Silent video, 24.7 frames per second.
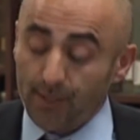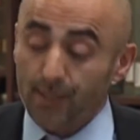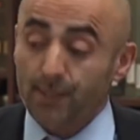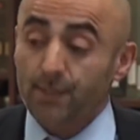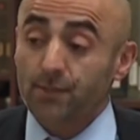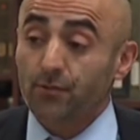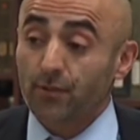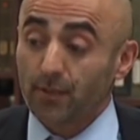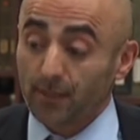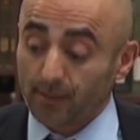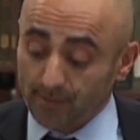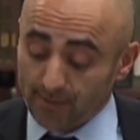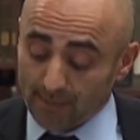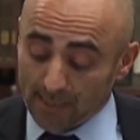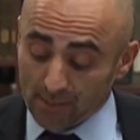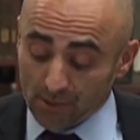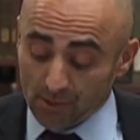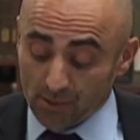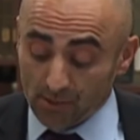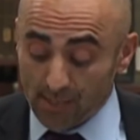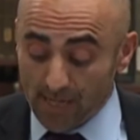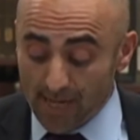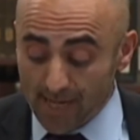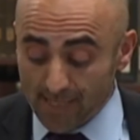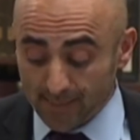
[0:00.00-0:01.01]
This
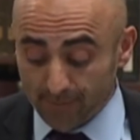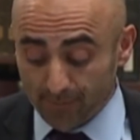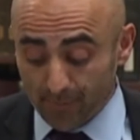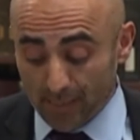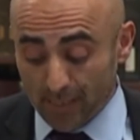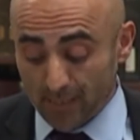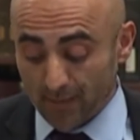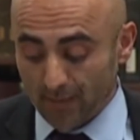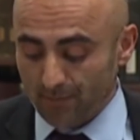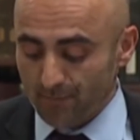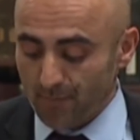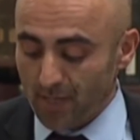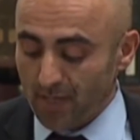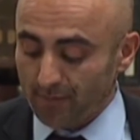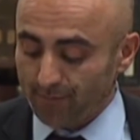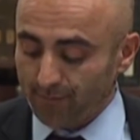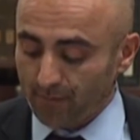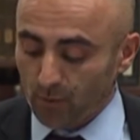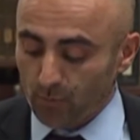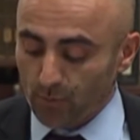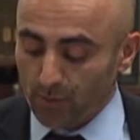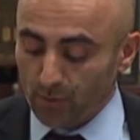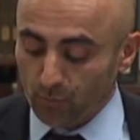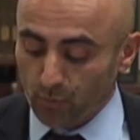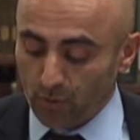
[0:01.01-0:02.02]
realization has been, in my
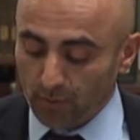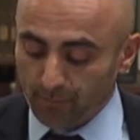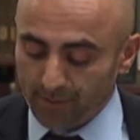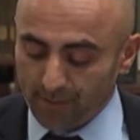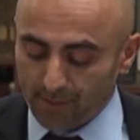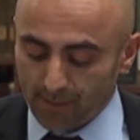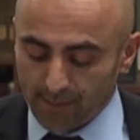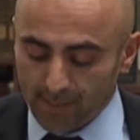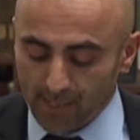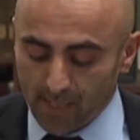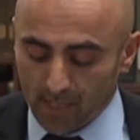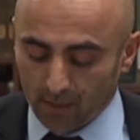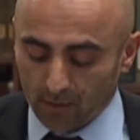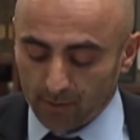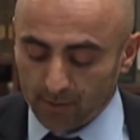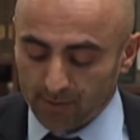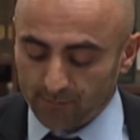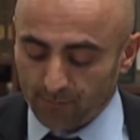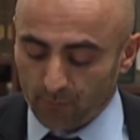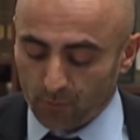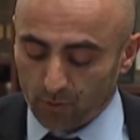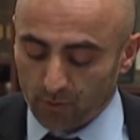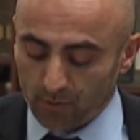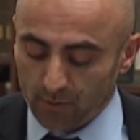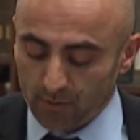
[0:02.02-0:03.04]
view, and will be the
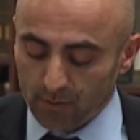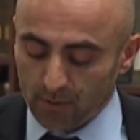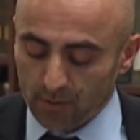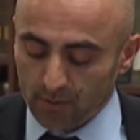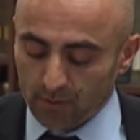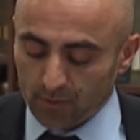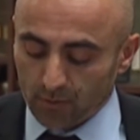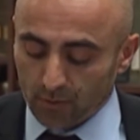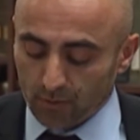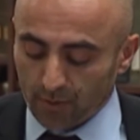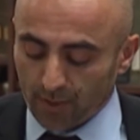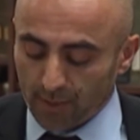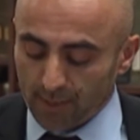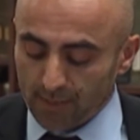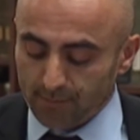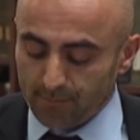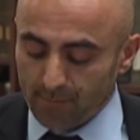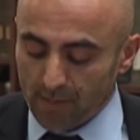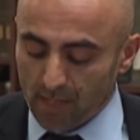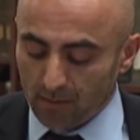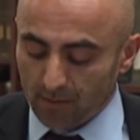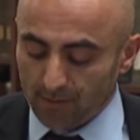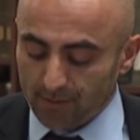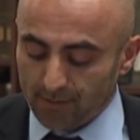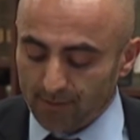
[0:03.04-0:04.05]
catalyst for Turkey's
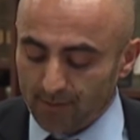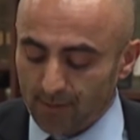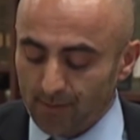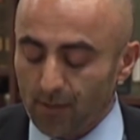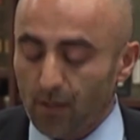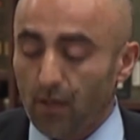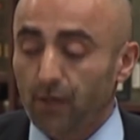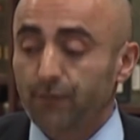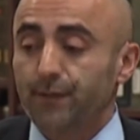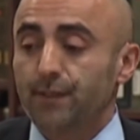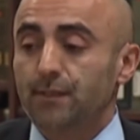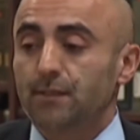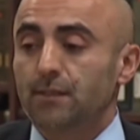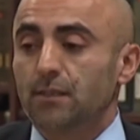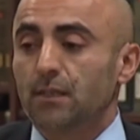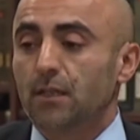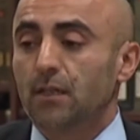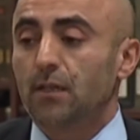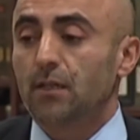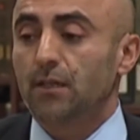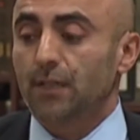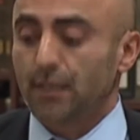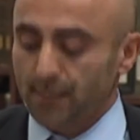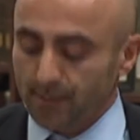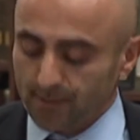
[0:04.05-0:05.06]
balancing of its
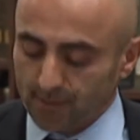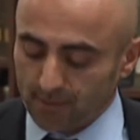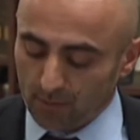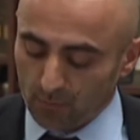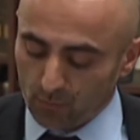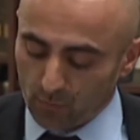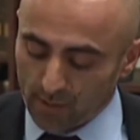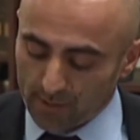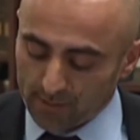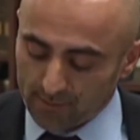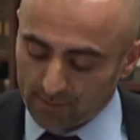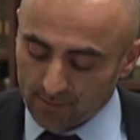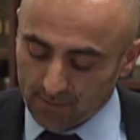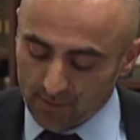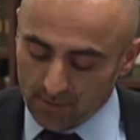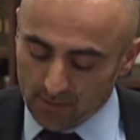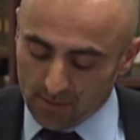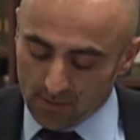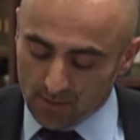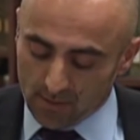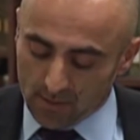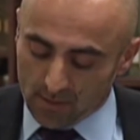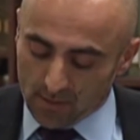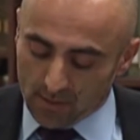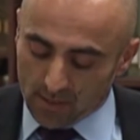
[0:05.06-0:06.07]
uh, East and West.
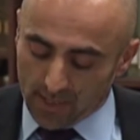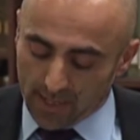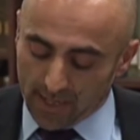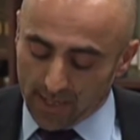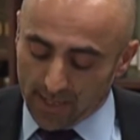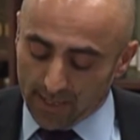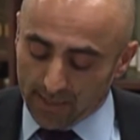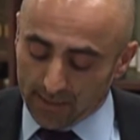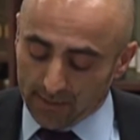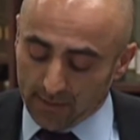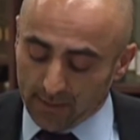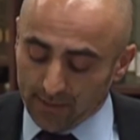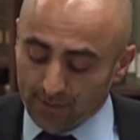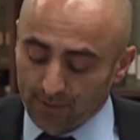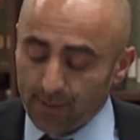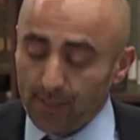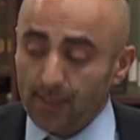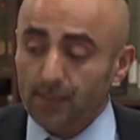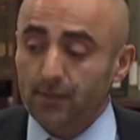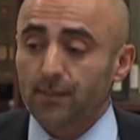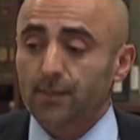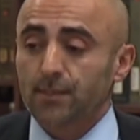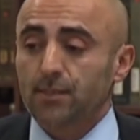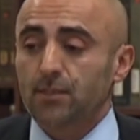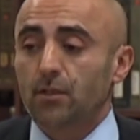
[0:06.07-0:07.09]
And I
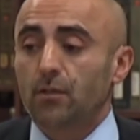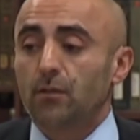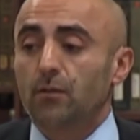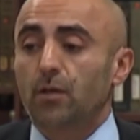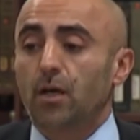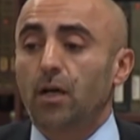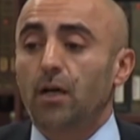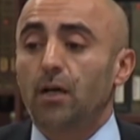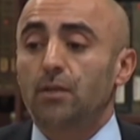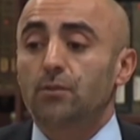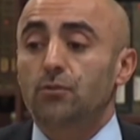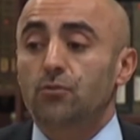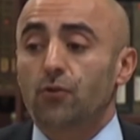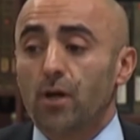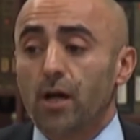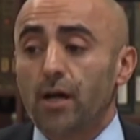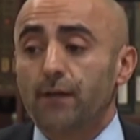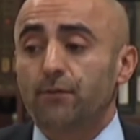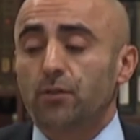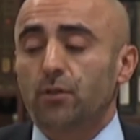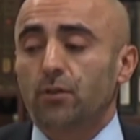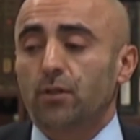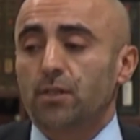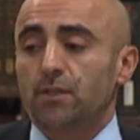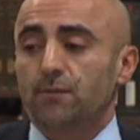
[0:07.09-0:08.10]
think this will uh,
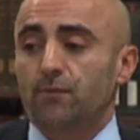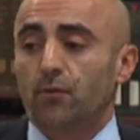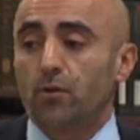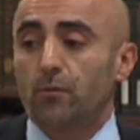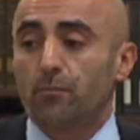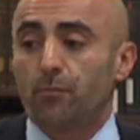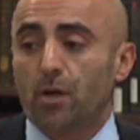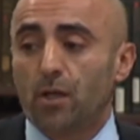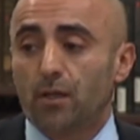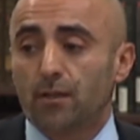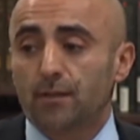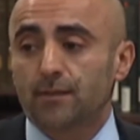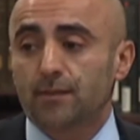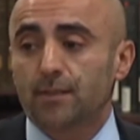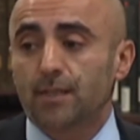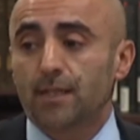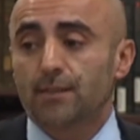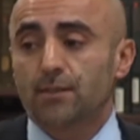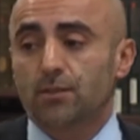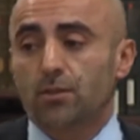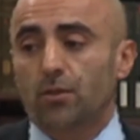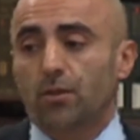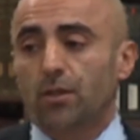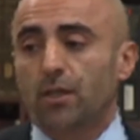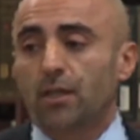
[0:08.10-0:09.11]
drive Turkish foreign policy
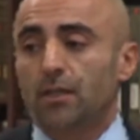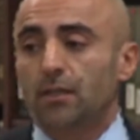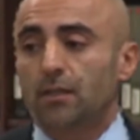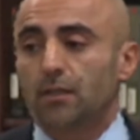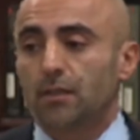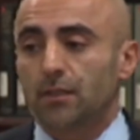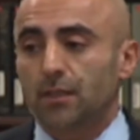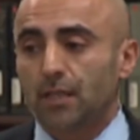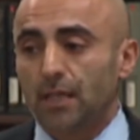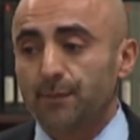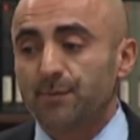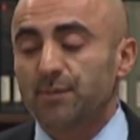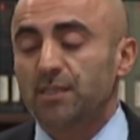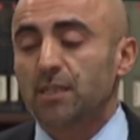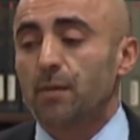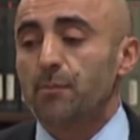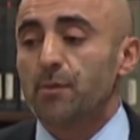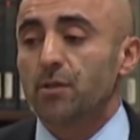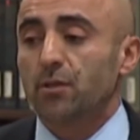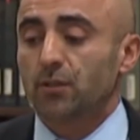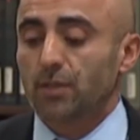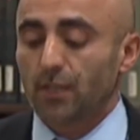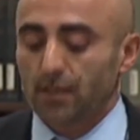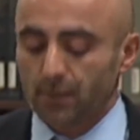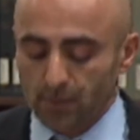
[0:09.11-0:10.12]
as Turkey keeps
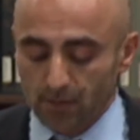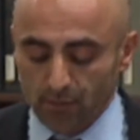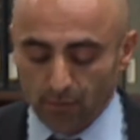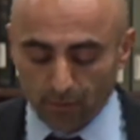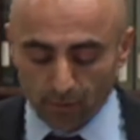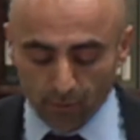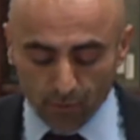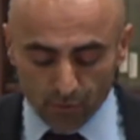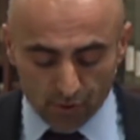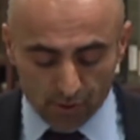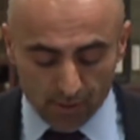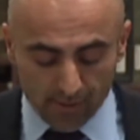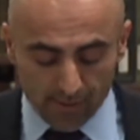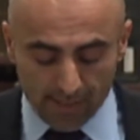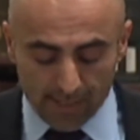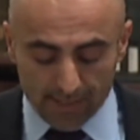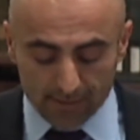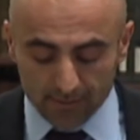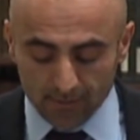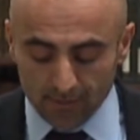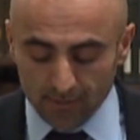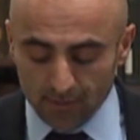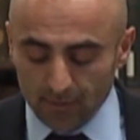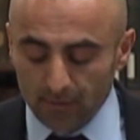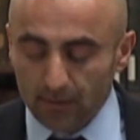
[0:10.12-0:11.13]
coming to that conclusion
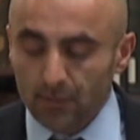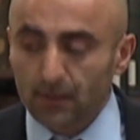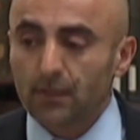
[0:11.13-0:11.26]
that